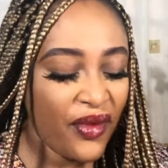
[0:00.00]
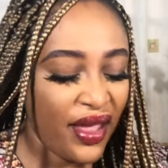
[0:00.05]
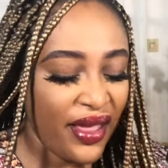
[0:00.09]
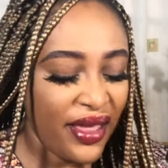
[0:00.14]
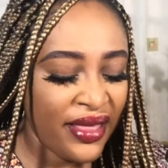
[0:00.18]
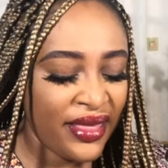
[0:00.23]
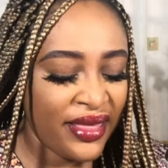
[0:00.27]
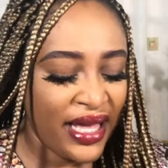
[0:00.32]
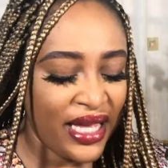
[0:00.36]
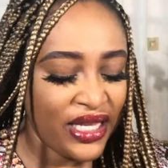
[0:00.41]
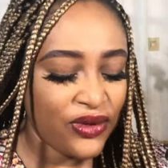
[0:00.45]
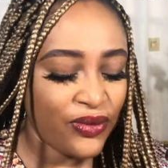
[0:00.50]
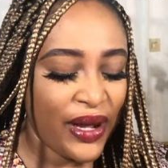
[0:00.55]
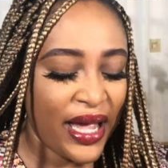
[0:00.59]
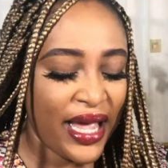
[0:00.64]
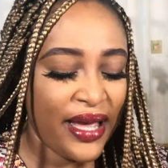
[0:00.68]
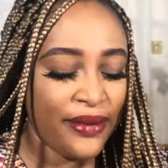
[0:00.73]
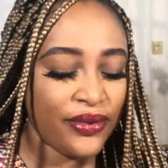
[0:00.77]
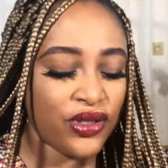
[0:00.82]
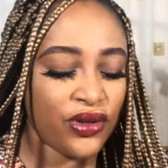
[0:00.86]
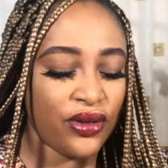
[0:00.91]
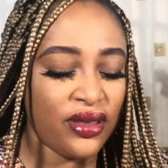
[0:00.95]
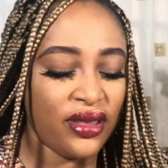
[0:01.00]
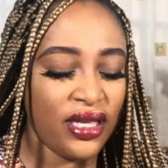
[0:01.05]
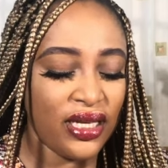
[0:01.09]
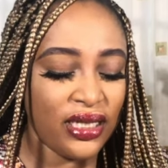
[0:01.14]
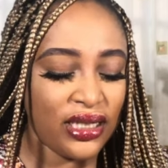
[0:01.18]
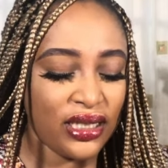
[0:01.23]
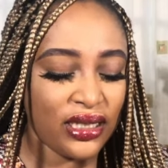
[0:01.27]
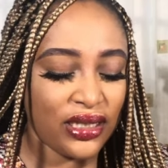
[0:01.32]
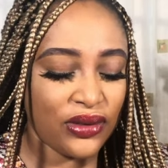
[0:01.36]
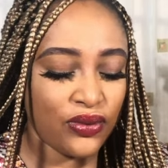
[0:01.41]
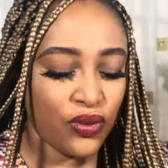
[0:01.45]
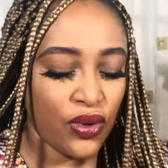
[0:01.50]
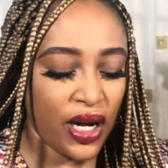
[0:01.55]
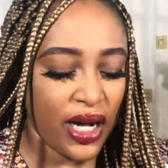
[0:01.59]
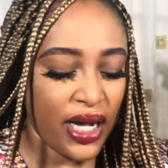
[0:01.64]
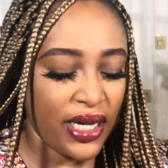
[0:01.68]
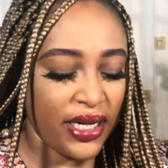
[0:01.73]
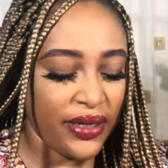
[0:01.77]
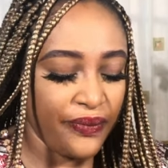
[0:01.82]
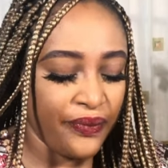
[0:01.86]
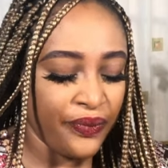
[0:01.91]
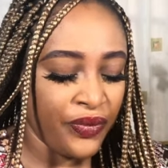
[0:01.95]
that's why I am. So this
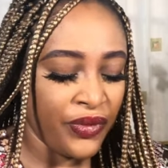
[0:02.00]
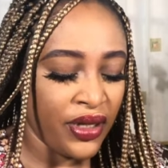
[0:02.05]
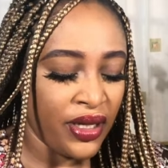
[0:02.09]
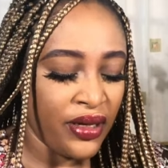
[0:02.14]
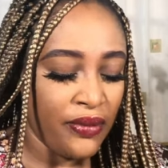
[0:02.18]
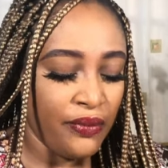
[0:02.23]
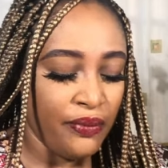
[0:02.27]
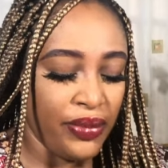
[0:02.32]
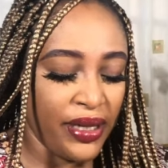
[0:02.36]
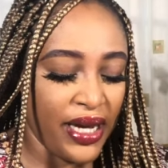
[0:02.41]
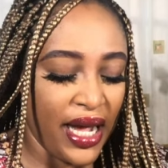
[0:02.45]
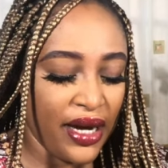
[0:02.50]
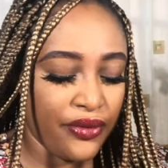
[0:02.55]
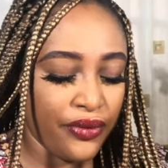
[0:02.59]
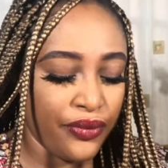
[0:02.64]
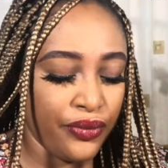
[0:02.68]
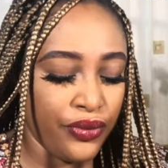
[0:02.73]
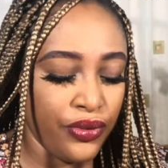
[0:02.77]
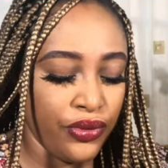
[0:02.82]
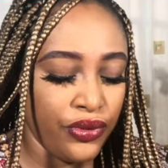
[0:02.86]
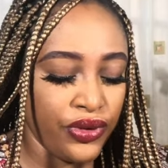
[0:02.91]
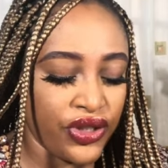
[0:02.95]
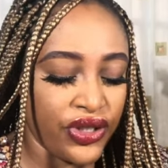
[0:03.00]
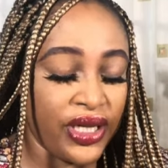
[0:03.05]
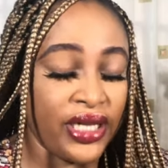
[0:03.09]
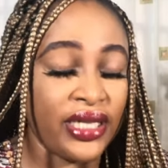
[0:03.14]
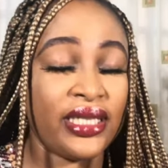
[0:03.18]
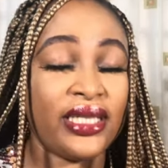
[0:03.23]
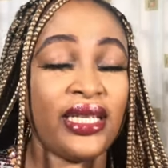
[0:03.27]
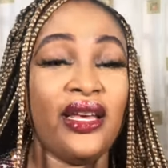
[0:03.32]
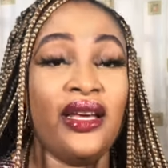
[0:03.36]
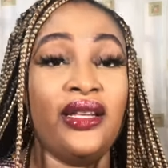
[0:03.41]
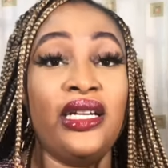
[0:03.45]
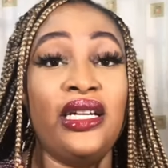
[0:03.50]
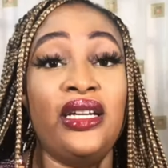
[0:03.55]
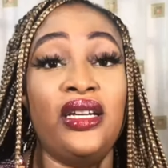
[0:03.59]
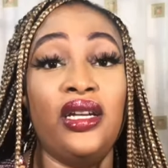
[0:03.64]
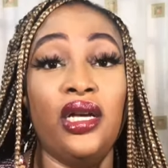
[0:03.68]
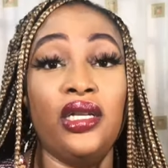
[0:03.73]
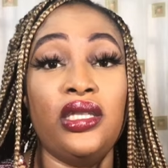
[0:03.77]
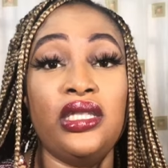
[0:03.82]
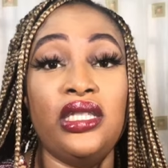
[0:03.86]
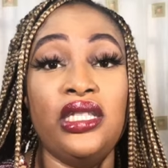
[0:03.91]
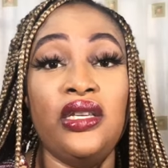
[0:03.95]
one, Black Rouge, it's a
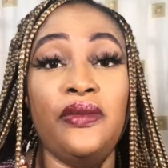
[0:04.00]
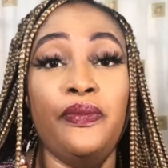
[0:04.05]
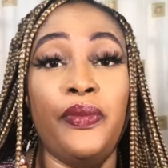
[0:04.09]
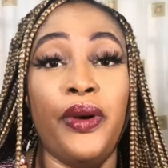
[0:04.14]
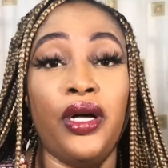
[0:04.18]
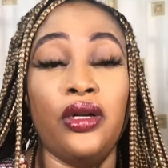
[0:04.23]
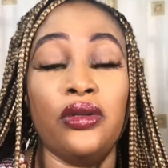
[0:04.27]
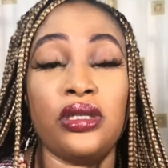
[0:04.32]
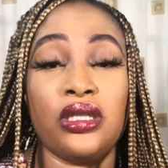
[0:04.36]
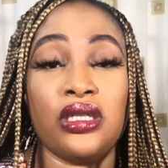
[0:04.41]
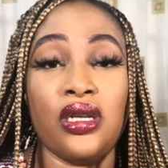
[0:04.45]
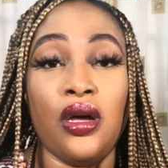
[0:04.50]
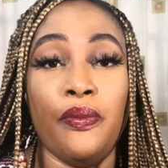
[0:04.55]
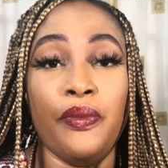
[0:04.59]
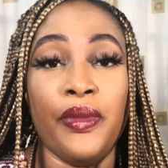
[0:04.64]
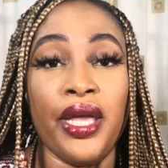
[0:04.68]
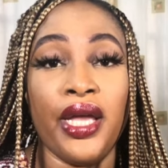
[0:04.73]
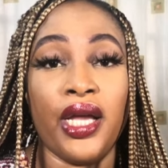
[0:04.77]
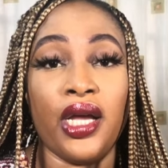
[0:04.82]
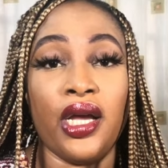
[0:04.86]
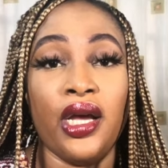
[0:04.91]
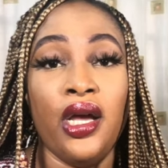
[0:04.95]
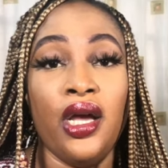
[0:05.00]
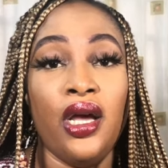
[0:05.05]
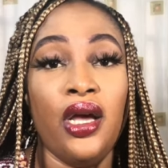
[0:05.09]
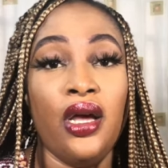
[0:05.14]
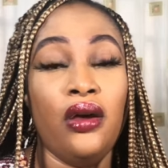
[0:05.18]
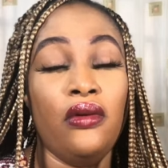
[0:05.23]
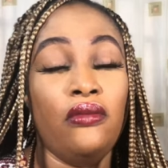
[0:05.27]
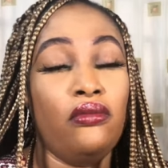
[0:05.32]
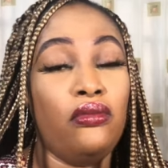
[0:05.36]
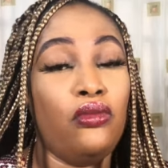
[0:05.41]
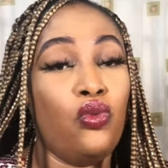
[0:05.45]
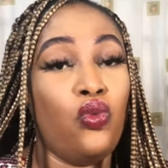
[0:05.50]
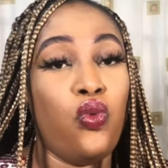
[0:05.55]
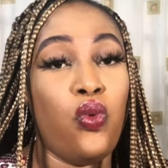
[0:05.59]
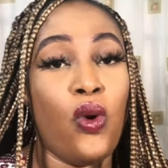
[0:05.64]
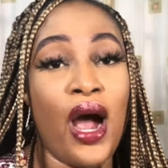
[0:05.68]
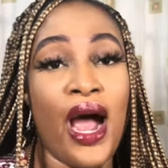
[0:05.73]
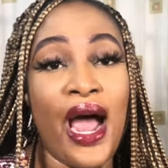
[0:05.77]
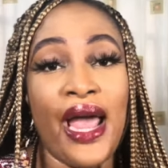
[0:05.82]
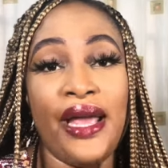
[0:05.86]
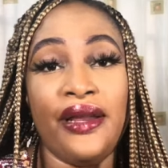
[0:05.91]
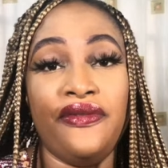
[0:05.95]
nutty balsamic
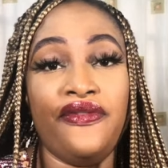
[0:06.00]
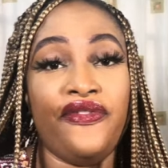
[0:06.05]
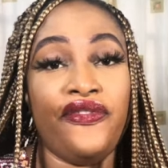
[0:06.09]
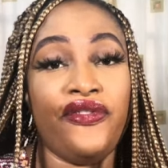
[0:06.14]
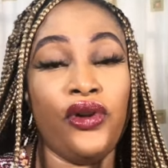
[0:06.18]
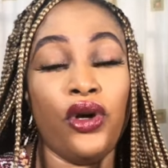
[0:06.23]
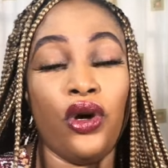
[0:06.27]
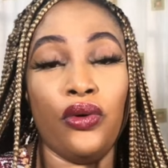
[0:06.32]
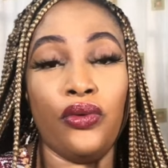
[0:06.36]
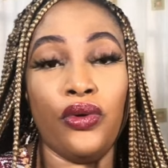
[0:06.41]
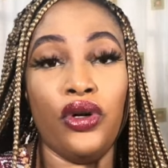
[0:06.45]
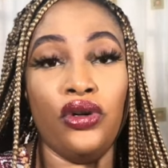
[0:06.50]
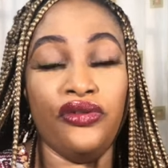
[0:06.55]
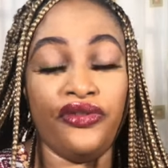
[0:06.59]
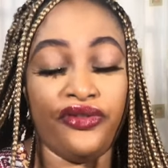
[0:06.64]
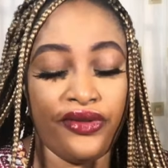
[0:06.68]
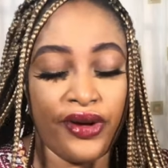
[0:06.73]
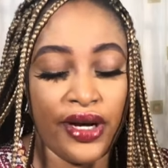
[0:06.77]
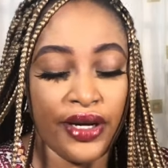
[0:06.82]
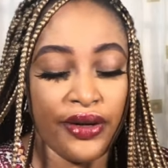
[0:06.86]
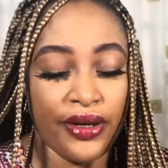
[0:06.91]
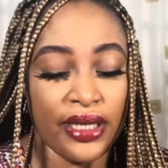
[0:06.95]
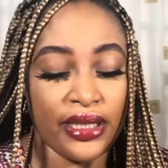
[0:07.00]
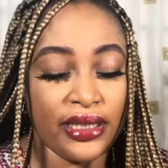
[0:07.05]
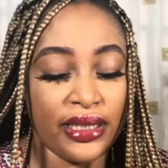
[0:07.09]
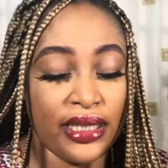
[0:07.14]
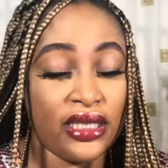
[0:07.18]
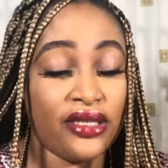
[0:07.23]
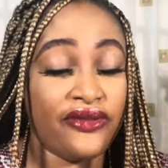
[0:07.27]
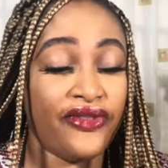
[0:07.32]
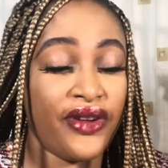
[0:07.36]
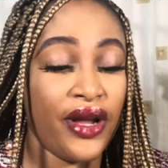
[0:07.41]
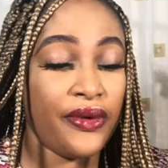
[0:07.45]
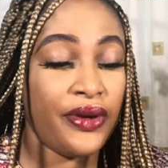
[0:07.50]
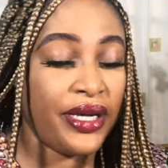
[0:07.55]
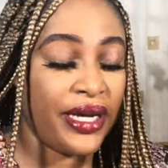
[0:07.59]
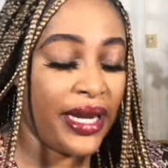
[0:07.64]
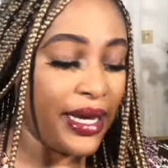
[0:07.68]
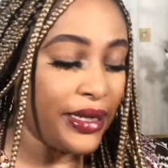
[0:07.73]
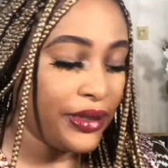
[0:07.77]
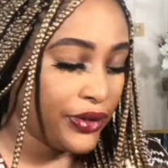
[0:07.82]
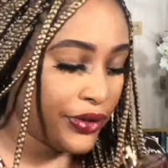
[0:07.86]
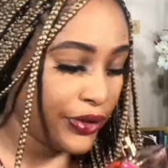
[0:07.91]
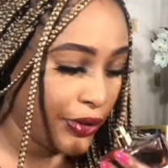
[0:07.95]
white floral fragrance. It's very
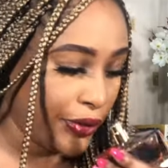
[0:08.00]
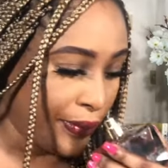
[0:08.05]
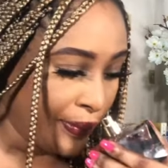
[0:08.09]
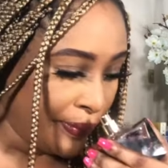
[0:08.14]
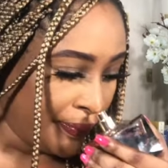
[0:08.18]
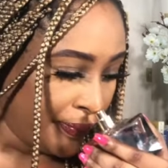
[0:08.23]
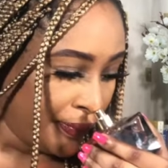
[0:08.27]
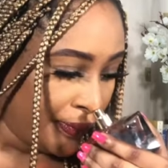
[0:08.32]
nice. So